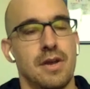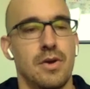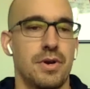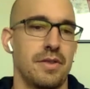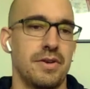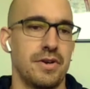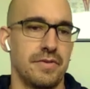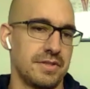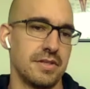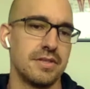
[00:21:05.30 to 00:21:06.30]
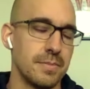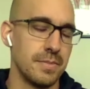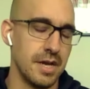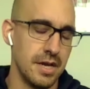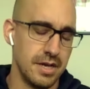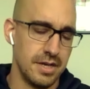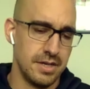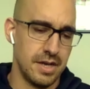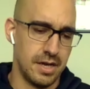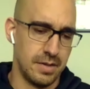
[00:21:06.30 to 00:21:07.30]
kind of hone on the nervous system.
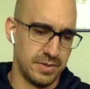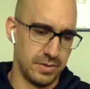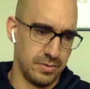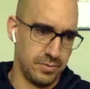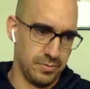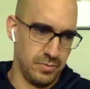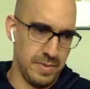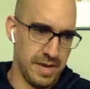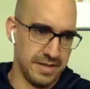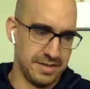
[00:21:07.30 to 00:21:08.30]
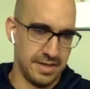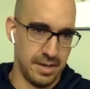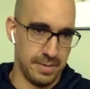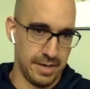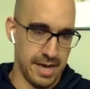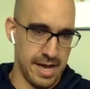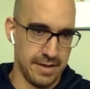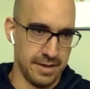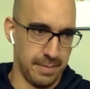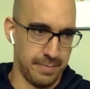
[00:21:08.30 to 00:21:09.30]
So we might set up a
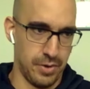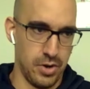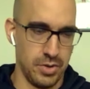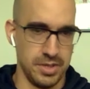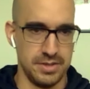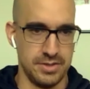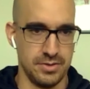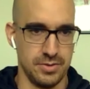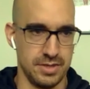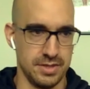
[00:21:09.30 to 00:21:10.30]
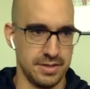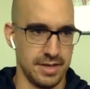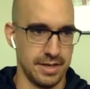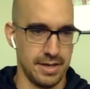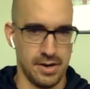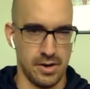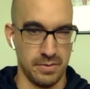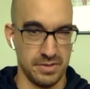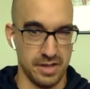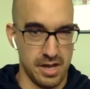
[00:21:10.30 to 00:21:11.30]
guy like prone into his like kind of
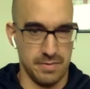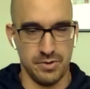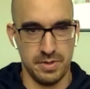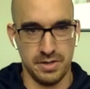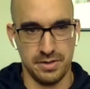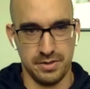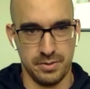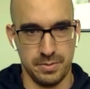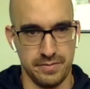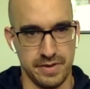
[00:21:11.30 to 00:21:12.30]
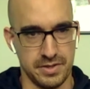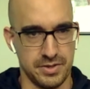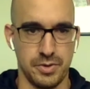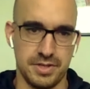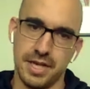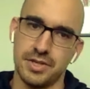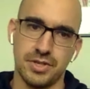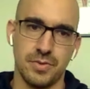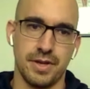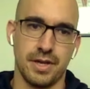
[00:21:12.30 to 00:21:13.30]
arm slot, put him into a little bit of external
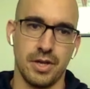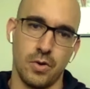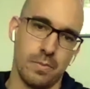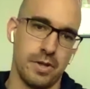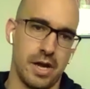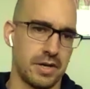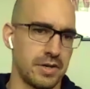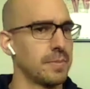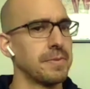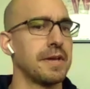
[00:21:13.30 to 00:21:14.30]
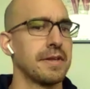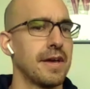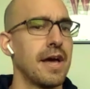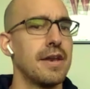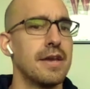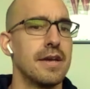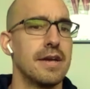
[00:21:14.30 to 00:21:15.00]
rotation with like a yoga block or something like that.